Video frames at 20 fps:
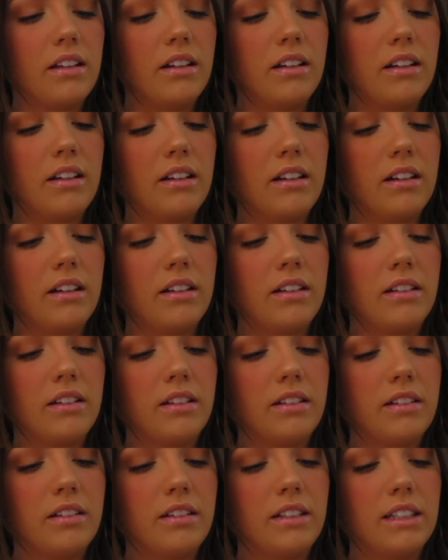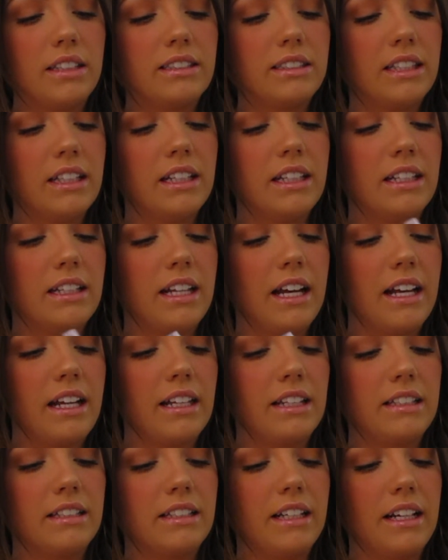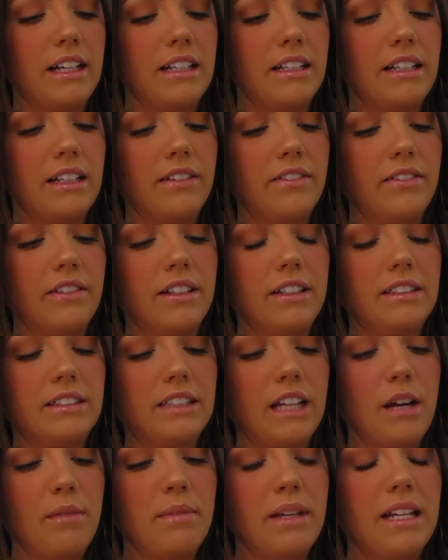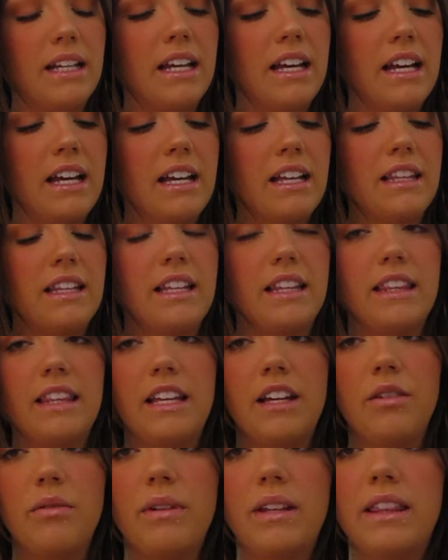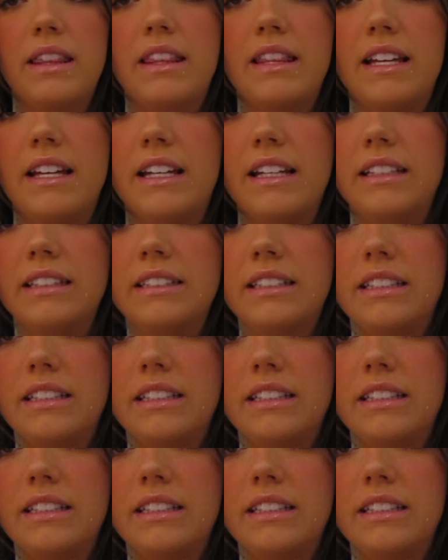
Oh, it's like a night and day difference. I mean, the thing with this